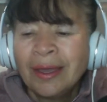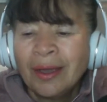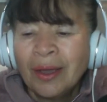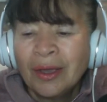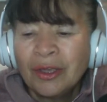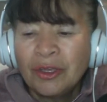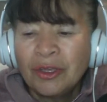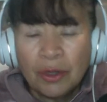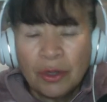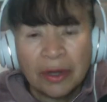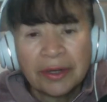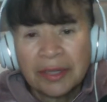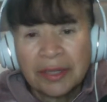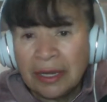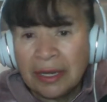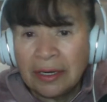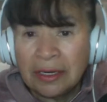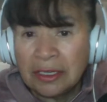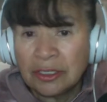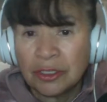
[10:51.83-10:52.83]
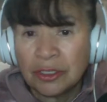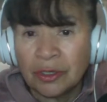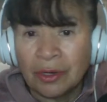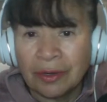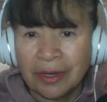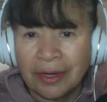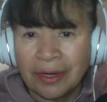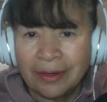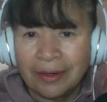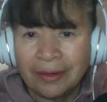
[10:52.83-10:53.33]
you are getting
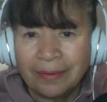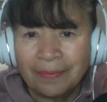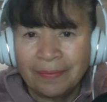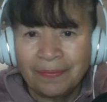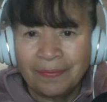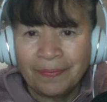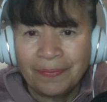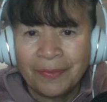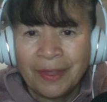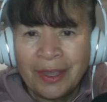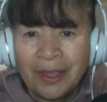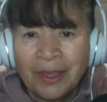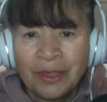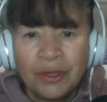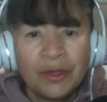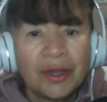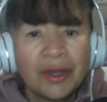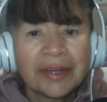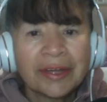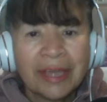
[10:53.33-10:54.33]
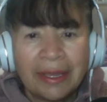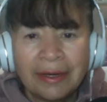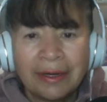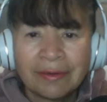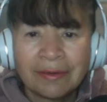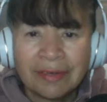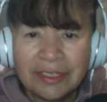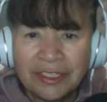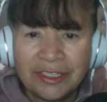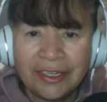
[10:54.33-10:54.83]
stronger. You are getting
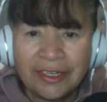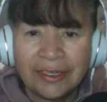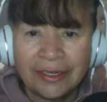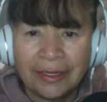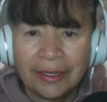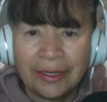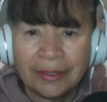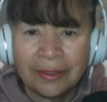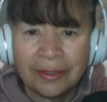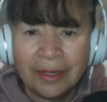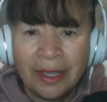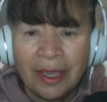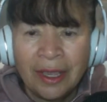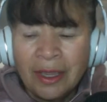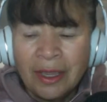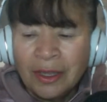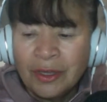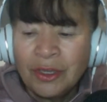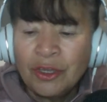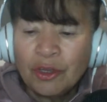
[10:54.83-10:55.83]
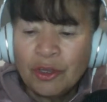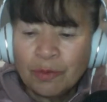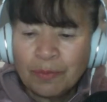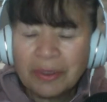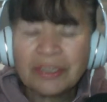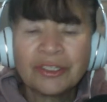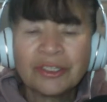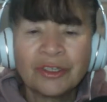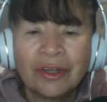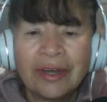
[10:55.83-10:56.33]
resilient. Your
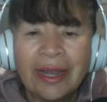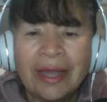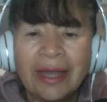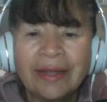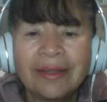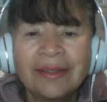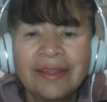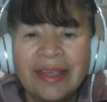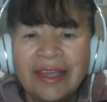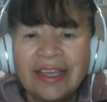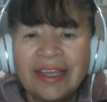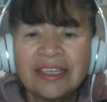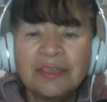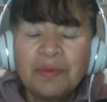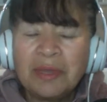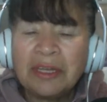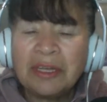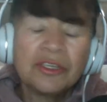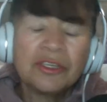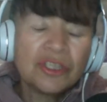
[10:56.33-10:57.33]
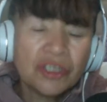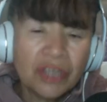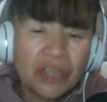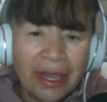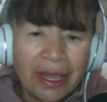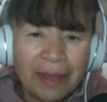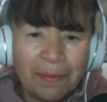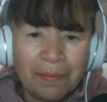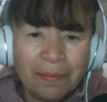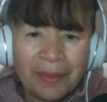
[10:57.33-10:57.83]
personality is being
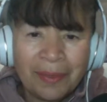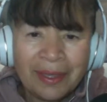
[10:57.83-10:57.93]
shaped.